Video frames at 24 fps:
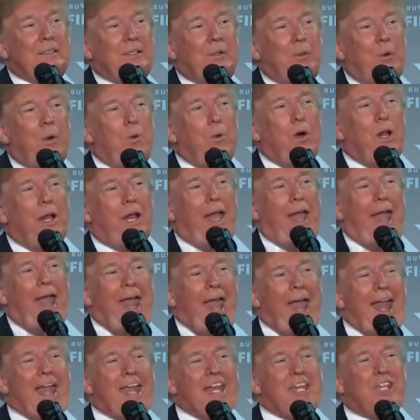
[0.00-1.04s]
We want to
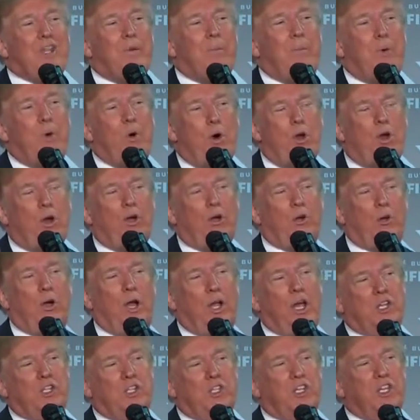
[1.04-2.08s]
end the border
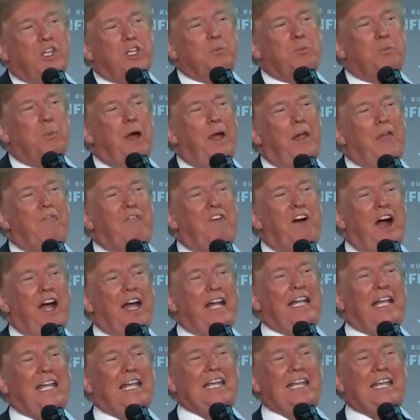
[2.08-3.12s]
crisis by
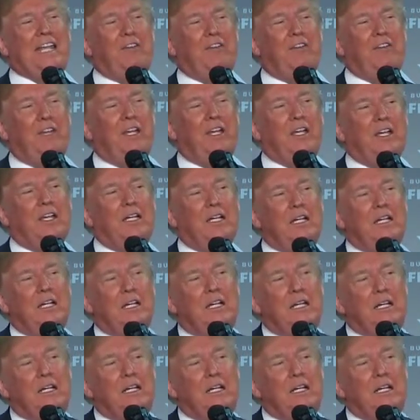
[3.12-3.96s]
finally giving